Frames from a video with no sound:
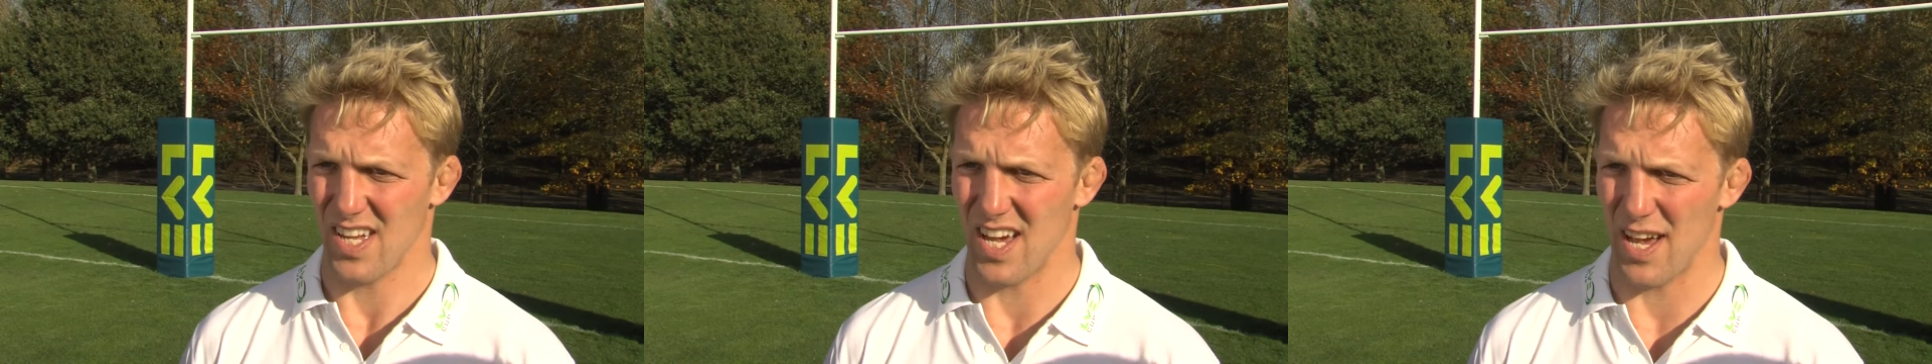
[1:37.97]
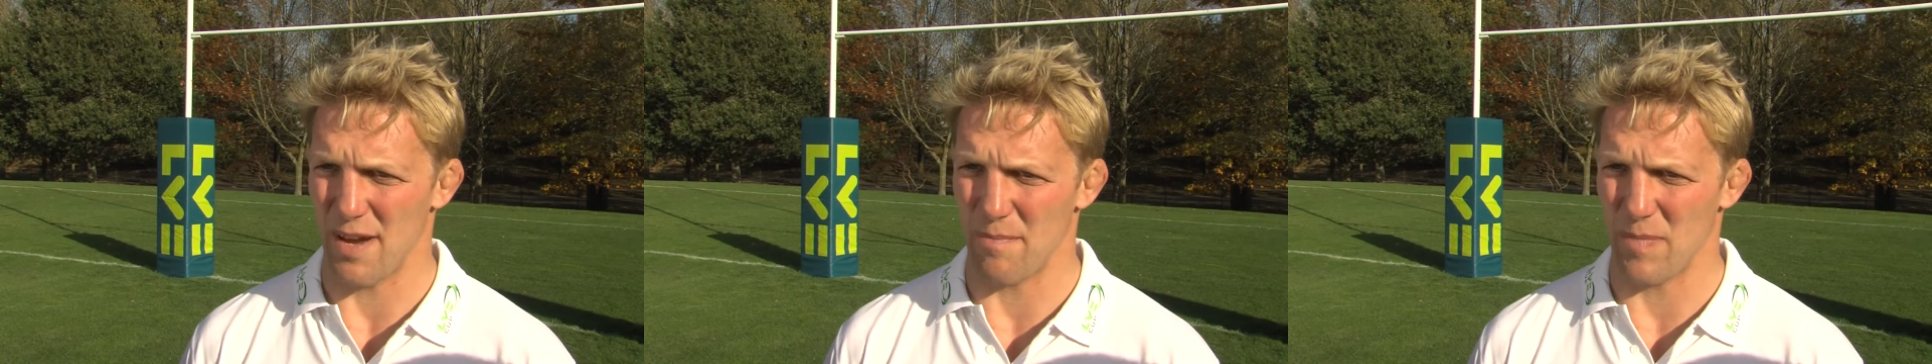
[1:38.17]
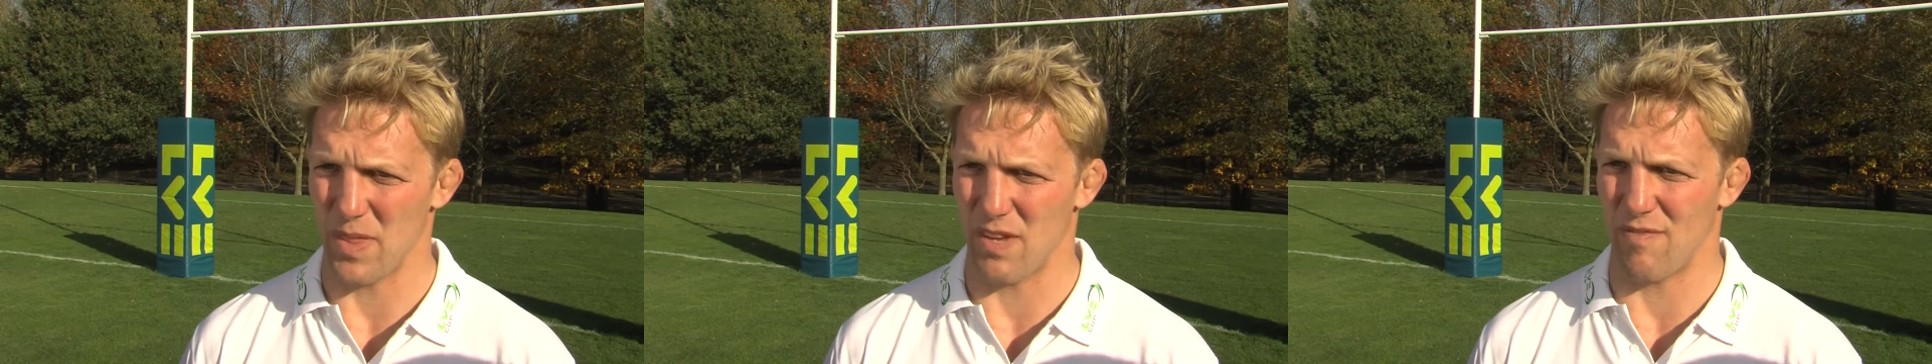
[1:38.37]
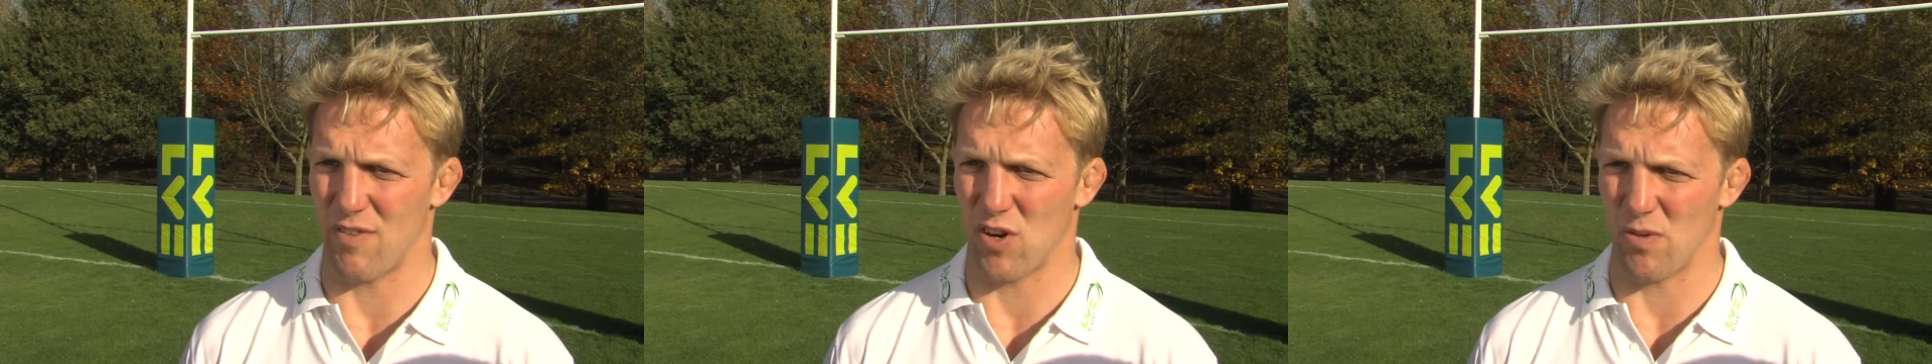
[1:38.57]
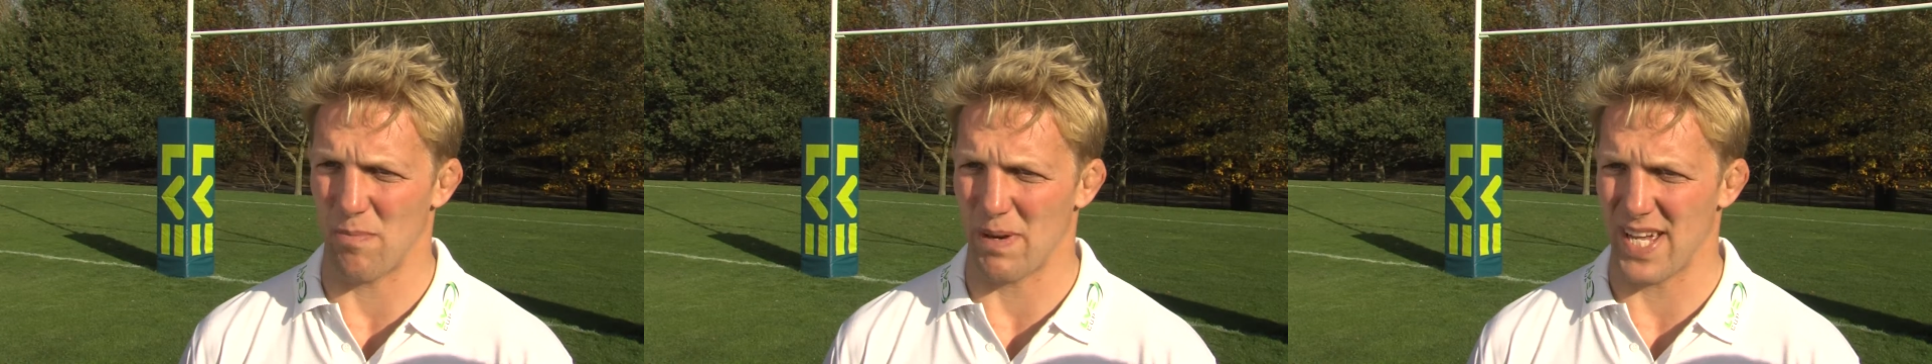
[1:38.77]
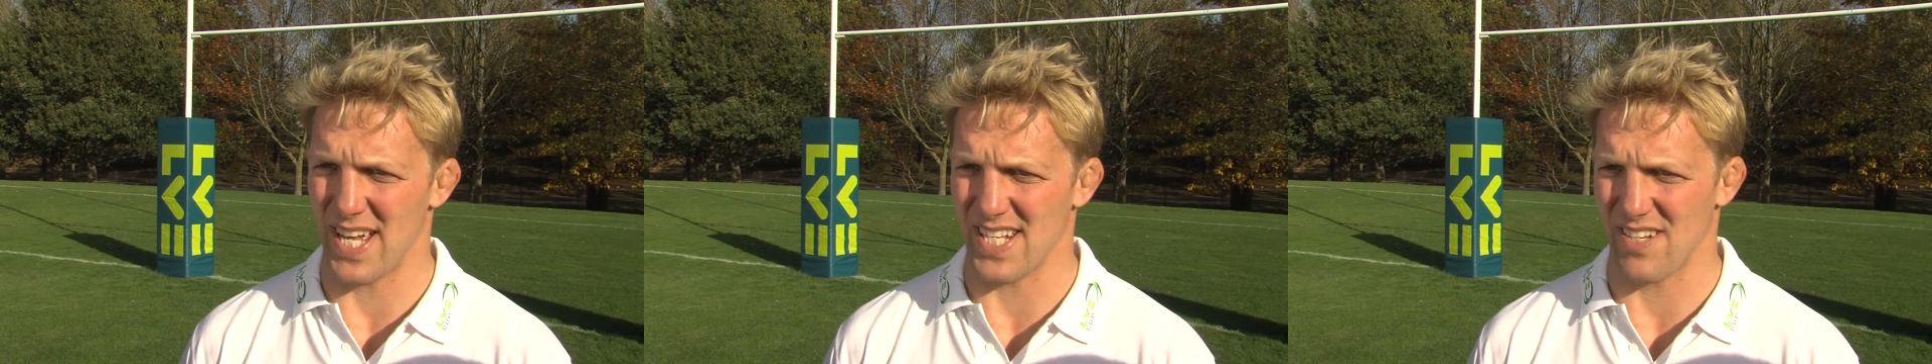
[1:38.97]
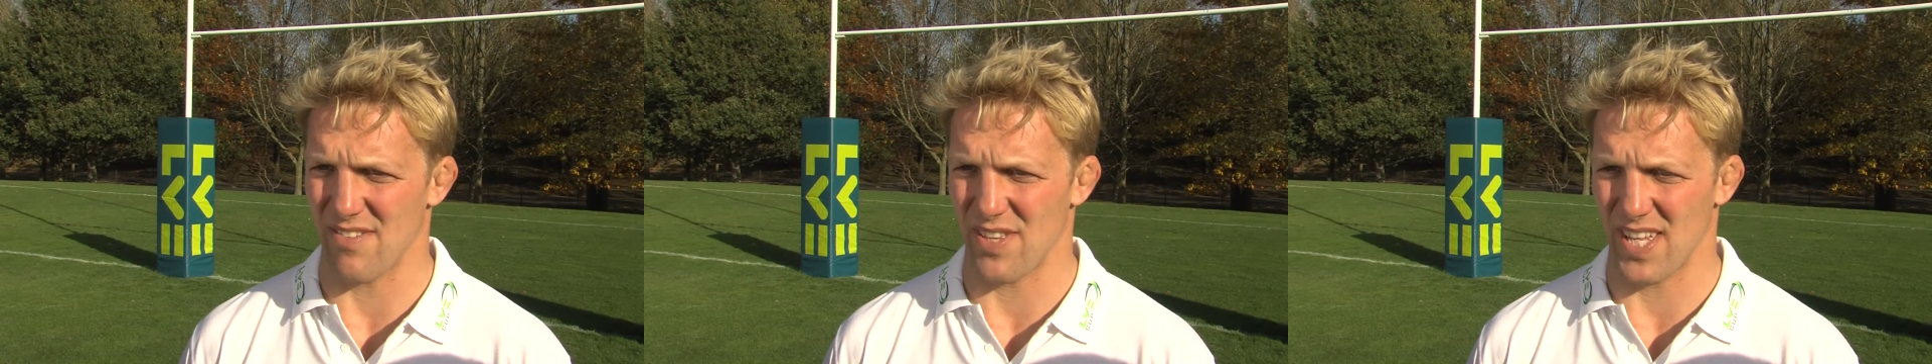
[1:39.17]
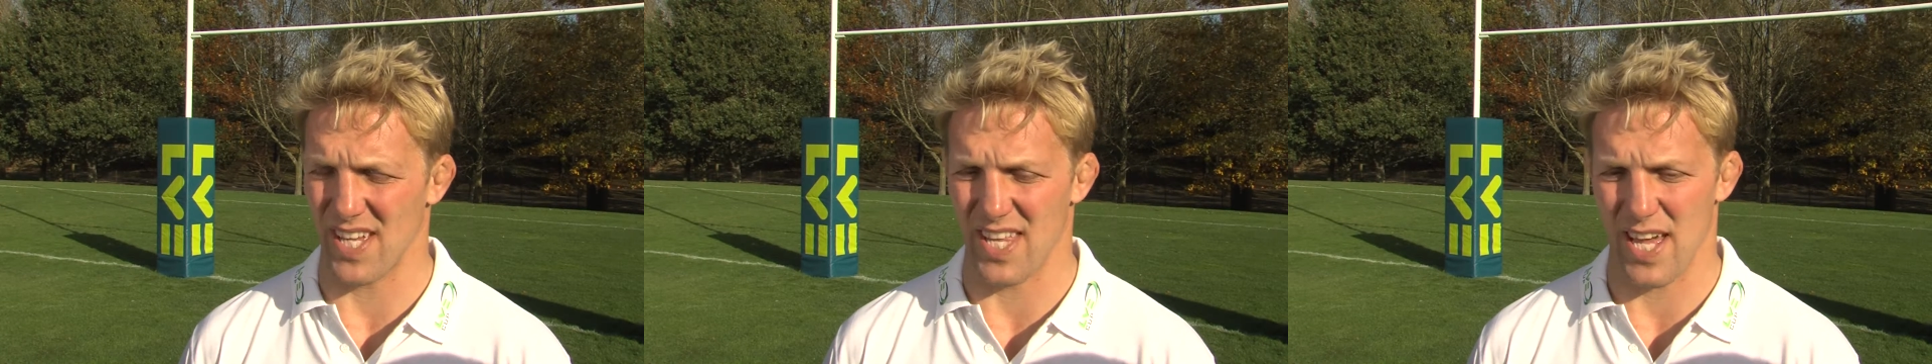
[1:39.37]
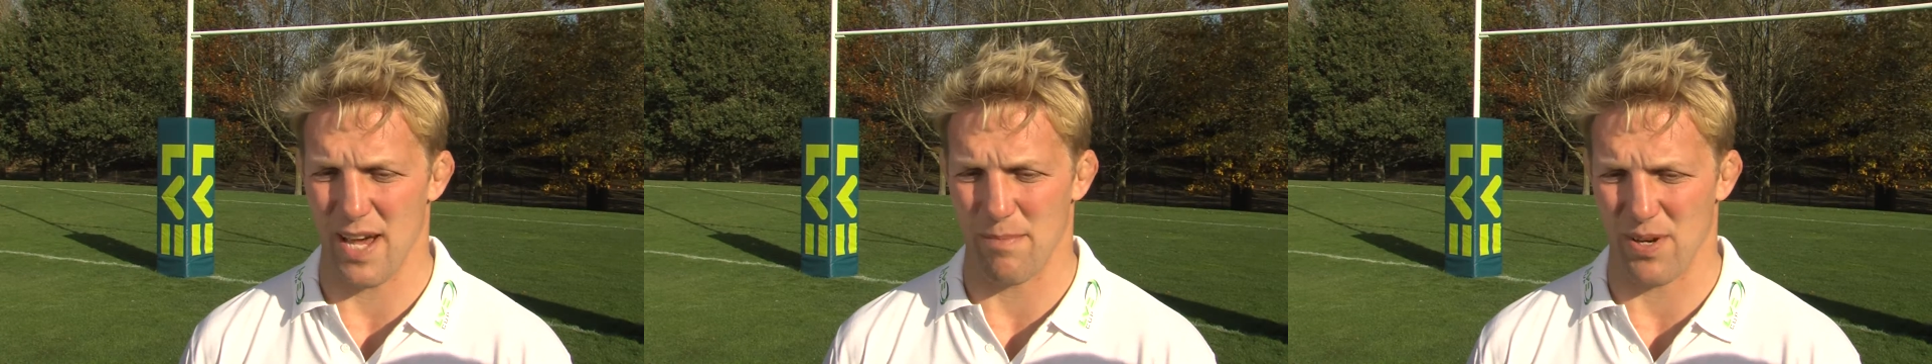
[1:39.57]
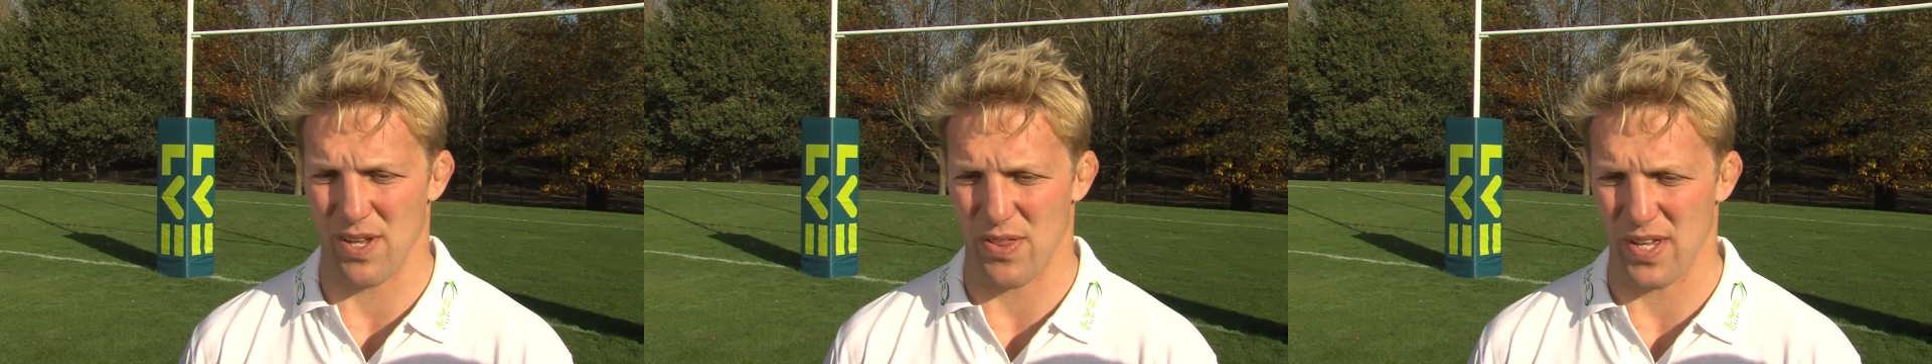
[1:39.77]
um, the foreign players and everything like
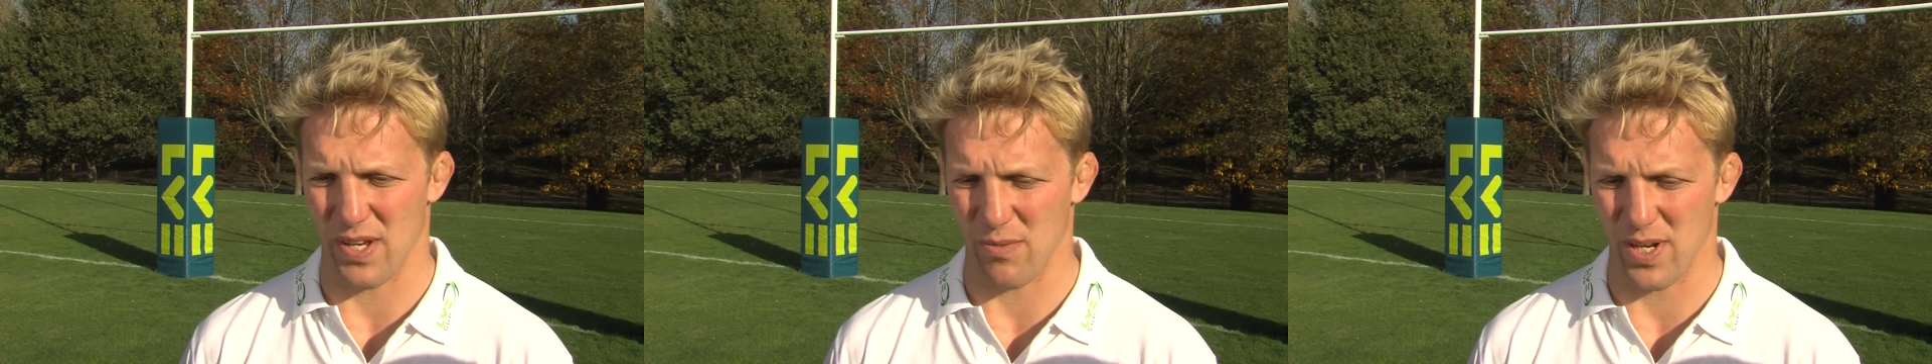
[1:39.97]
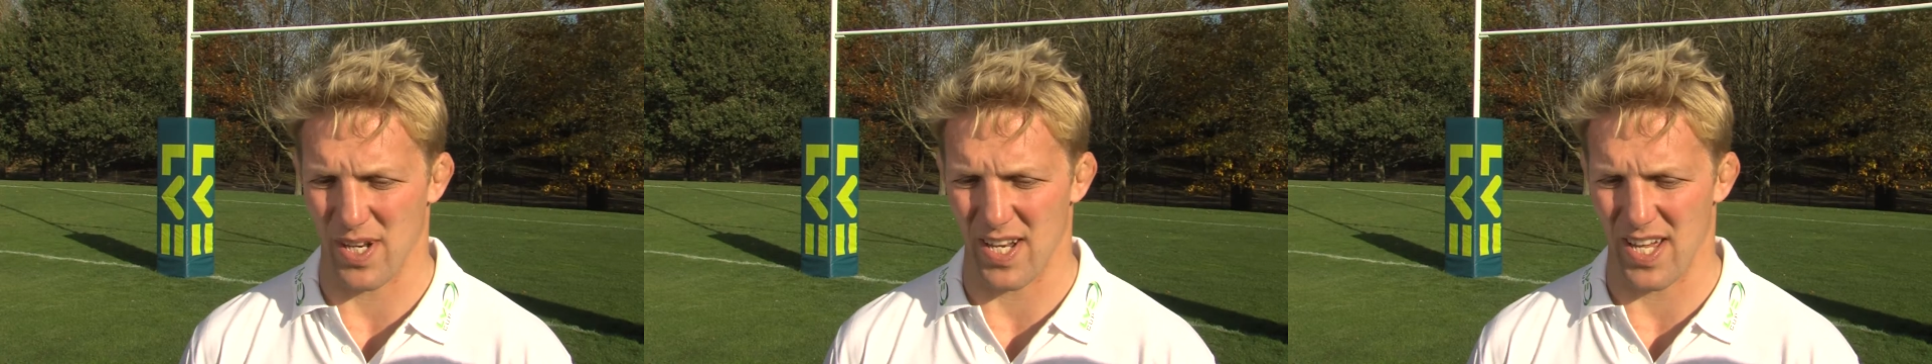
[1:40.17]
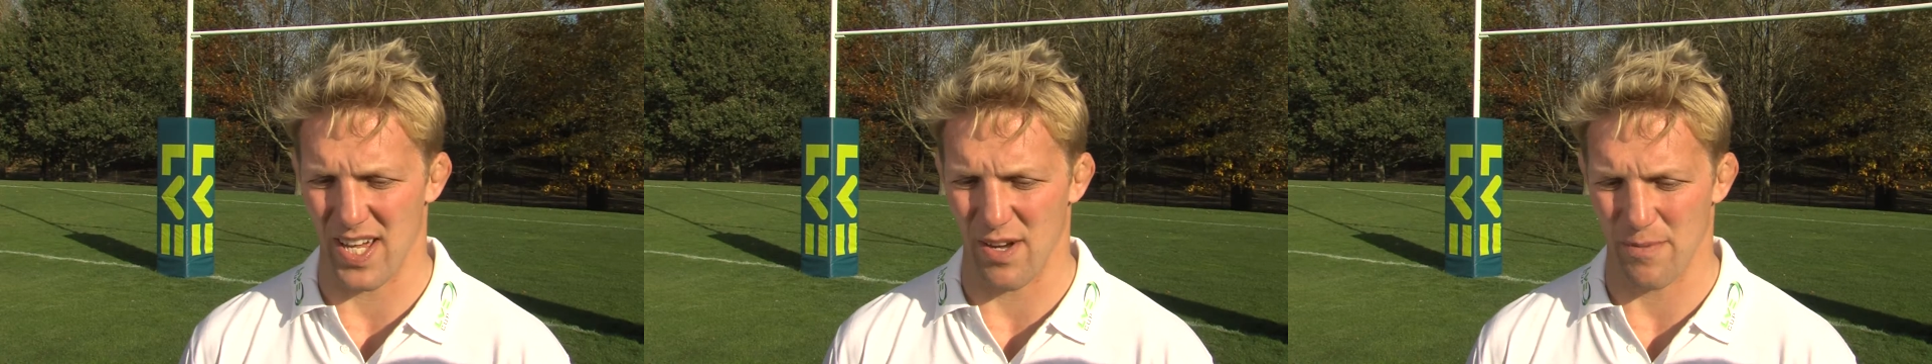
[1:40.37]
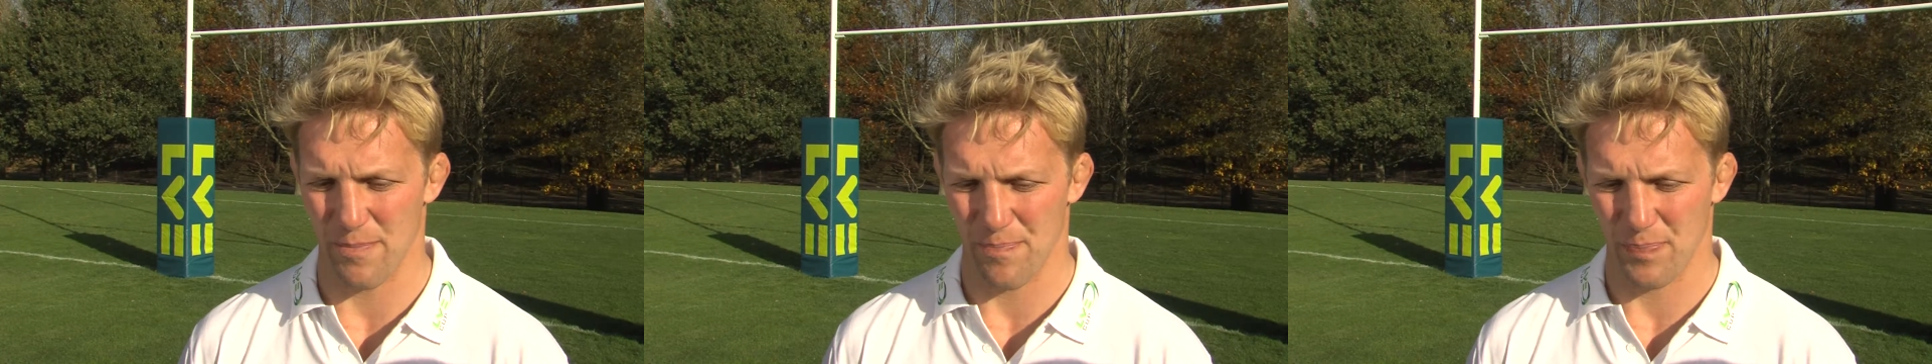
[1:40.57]
that. But I think when uh,